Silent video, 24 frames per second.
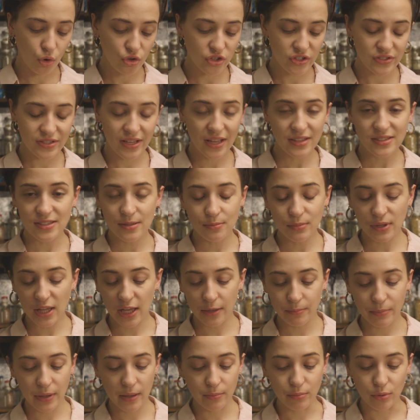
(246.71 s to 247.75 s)
Or just add some
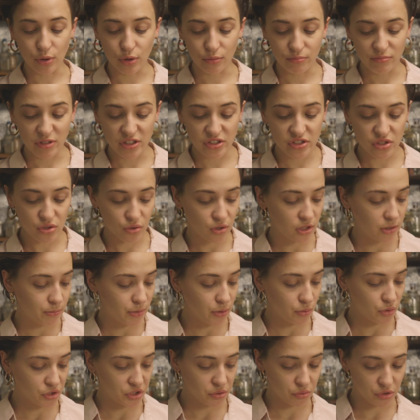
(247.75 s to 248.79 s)
black pepper. It's still gonna
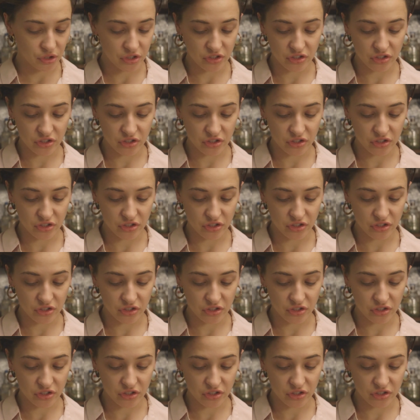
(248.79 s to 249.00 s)
be really